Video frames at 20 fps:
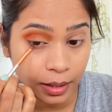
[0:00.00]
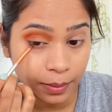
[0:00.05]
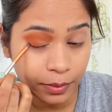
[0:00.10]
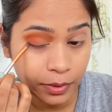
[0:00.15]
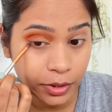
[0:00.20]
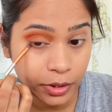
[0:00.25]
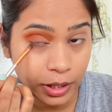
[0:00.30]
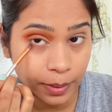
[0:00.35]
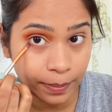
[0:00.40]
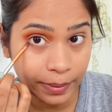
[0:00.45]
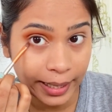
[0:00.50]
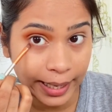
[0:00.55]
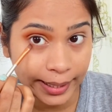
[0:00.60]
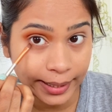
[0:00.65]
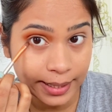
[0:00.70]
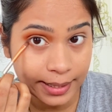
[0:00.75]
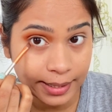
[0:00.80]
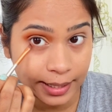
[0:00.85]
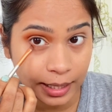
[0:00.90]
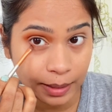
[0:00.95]
I'm also
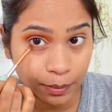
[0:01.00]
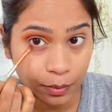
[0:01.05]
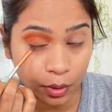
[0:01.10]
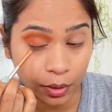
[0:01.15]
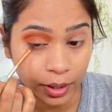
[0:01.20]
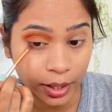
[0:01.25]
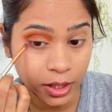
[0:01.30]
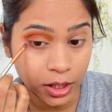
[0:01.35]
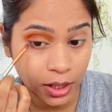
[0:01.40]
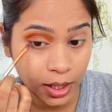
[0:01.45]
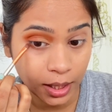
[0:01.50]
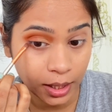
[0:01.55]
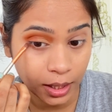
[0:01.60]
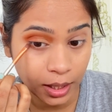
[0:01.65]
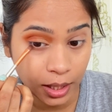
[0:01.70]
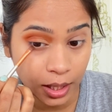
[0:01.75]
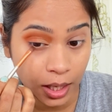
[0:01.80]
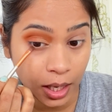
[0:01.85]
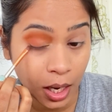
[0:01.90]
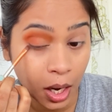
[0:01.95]
applying the same orange
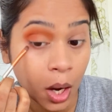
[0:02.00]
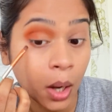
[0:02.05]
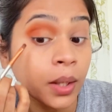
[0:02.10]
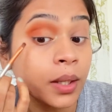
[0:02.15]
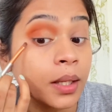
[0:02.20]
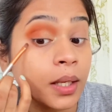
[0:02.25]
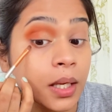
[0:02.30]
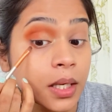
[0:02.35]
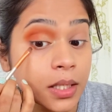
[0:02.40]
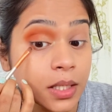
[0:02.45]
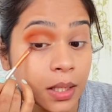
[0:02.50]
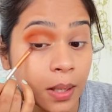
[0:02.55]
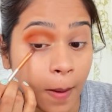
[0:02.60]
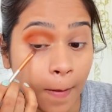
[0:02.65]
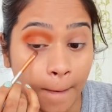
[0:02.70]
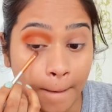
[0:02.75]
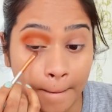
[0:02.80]
color on this.